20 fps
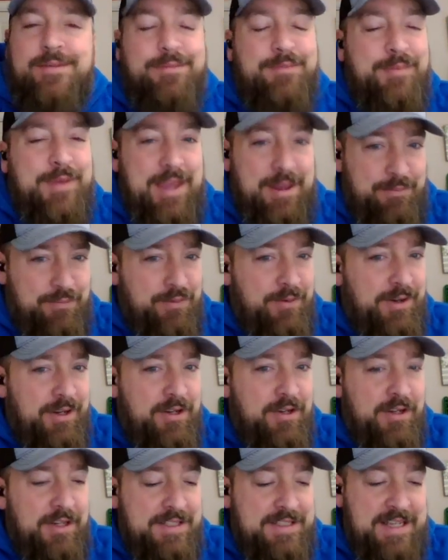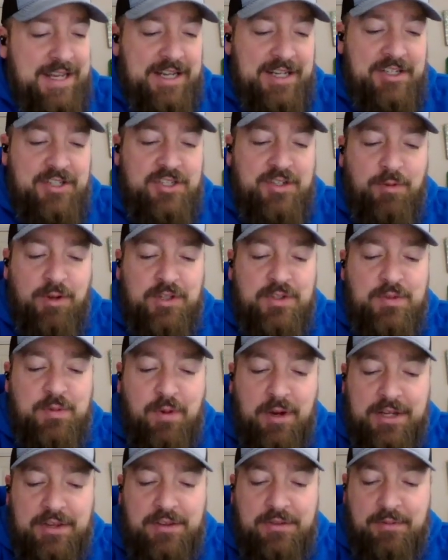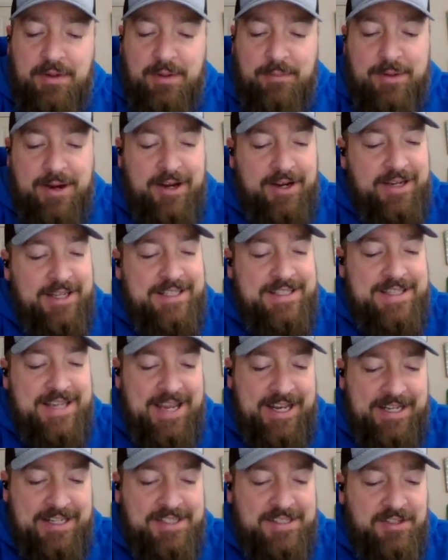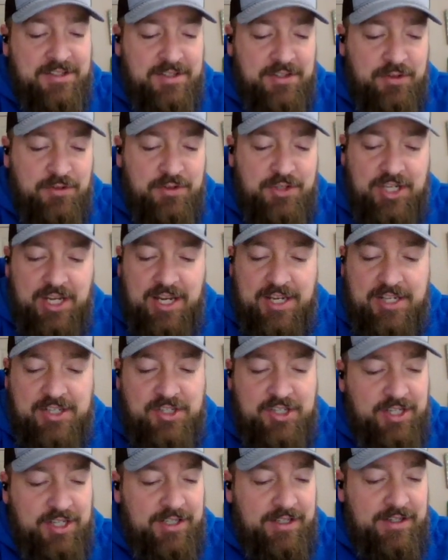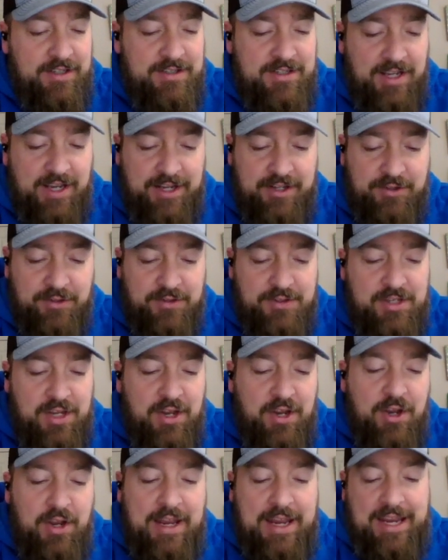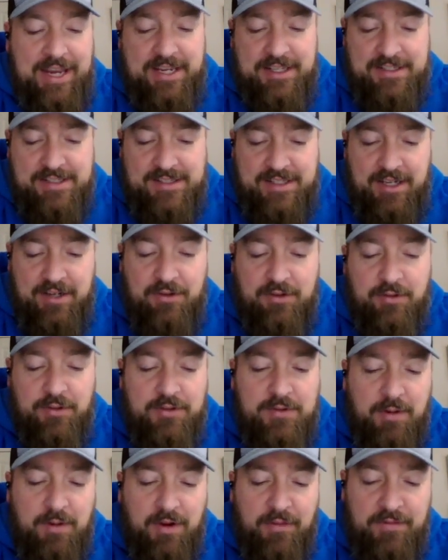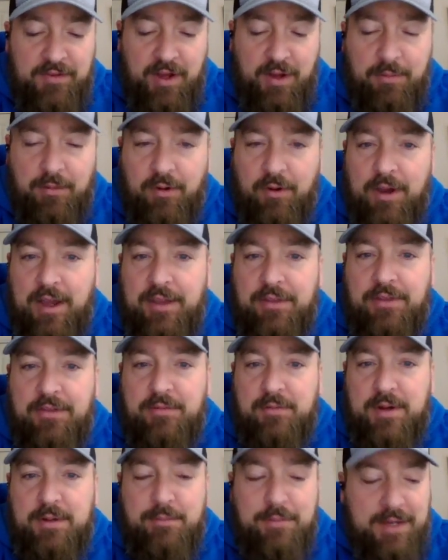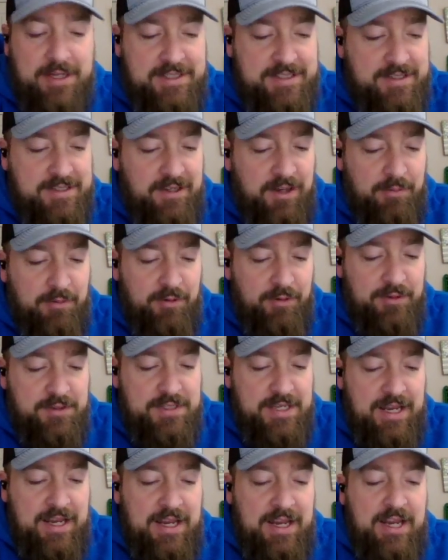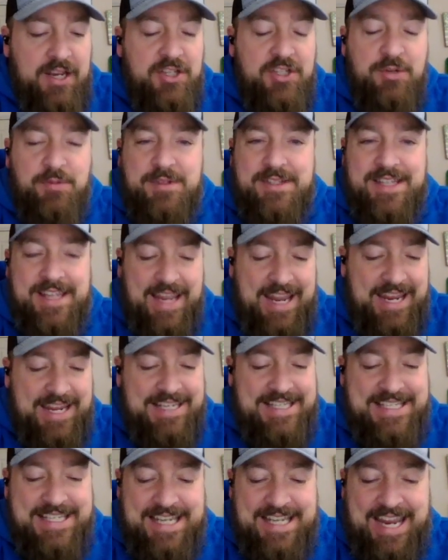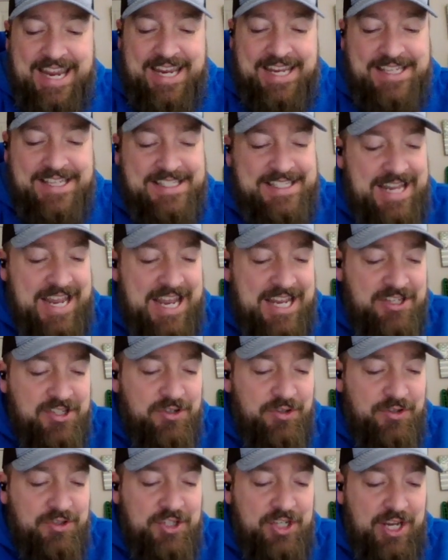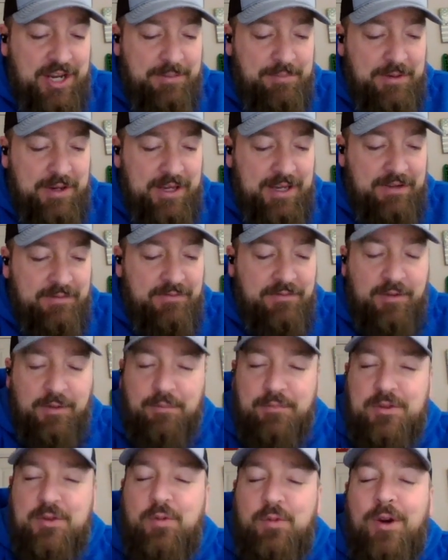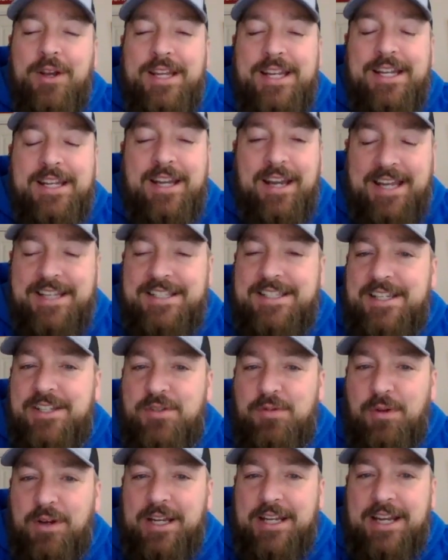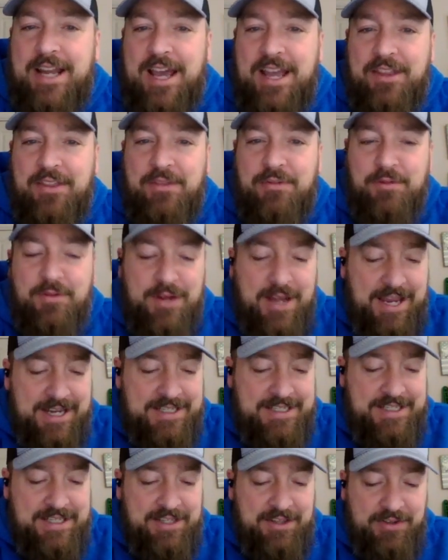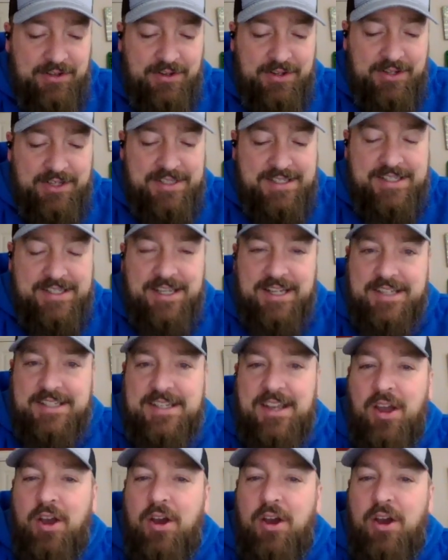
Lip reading: Became pretty good at tennis. She won 23 American Tennis Association titles, 8 single, 12 double, and 3 mixed doubles. She was the ATA's national champion from 1929 through 1936,